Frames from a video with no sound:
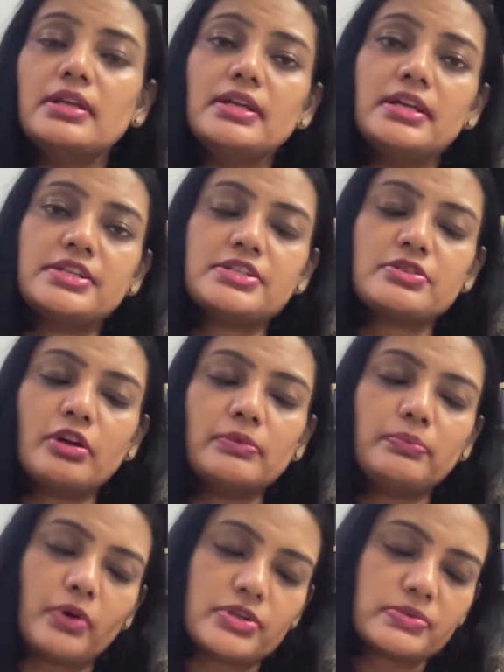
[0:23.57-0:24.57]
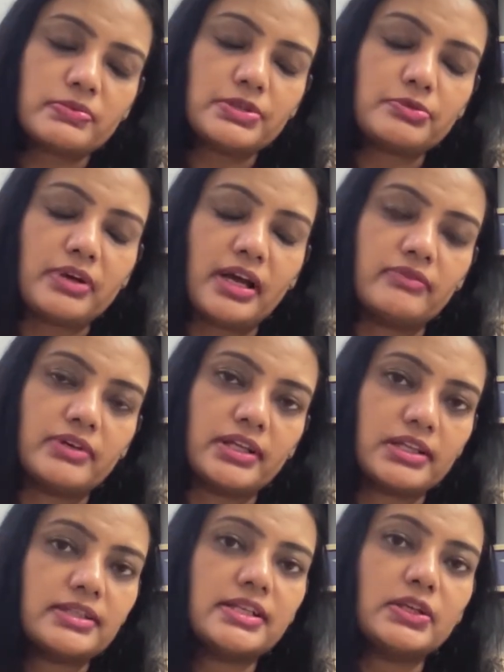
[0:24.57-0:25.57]
It is not possible to have a
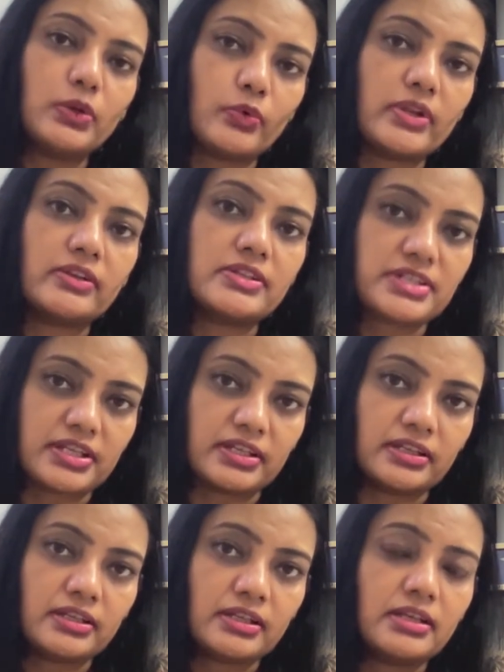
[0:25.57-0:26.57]
healthy glowing skin